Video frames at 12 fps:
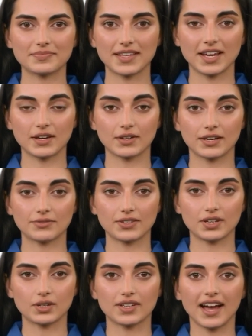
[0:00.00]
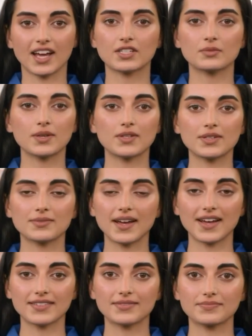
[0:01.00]
Caring for your Kashmiri
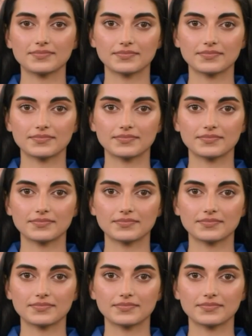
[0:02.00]
rug.